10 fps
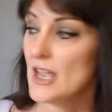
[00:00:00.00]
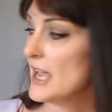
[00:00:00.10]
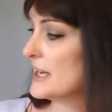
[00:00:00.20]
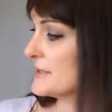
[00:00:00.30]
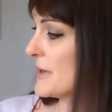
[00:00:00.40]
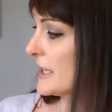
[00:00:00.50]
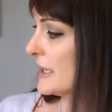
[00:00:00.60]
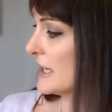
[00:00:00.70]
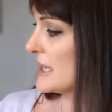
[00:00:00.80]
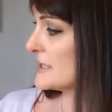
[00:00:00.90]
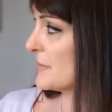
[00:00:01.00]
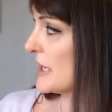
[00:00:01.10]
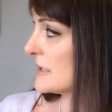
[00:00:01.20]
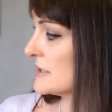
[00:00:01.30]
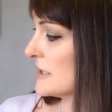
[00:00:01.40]
and he's making an
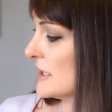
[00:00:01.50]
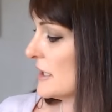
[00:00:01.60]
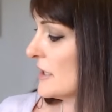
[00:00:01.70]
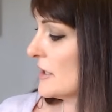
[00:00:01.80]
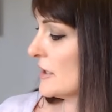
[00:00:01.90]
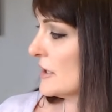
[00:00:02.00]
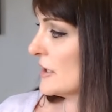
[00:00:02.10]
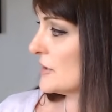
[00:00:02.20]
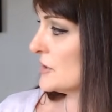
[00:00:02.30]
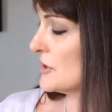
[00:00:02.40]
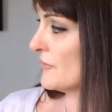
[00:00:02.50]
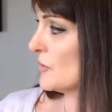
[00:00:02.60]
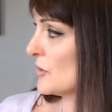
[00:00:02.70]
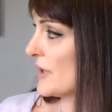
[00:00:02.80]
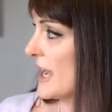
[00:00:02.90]
aspect to the
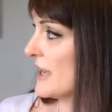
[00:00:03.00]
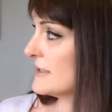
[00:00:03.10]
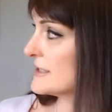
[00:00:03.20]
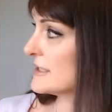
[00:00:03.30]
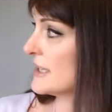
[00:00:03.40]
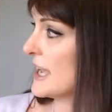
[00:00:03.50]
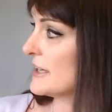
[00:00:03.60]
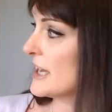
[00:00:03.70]
fourth house and an